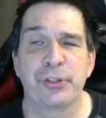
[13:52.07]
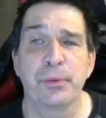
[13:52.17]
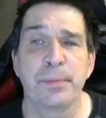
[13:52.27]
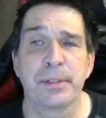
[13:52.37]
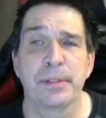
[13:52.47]

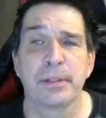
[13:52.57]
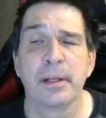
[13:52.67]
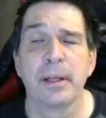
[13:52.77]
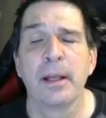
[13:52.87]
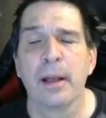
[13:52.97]
groups,
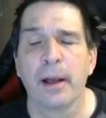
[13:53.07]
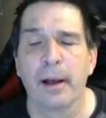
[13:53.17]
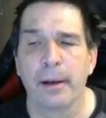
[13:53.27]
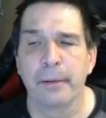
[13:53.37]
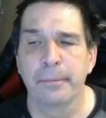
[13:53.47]

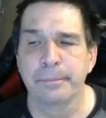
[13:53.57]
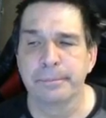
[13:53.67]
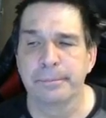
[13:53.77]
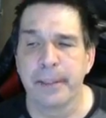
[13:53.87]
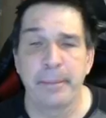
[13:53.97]

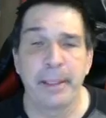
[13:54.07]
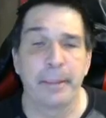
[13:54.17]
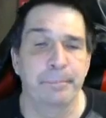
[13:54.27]
hit me up.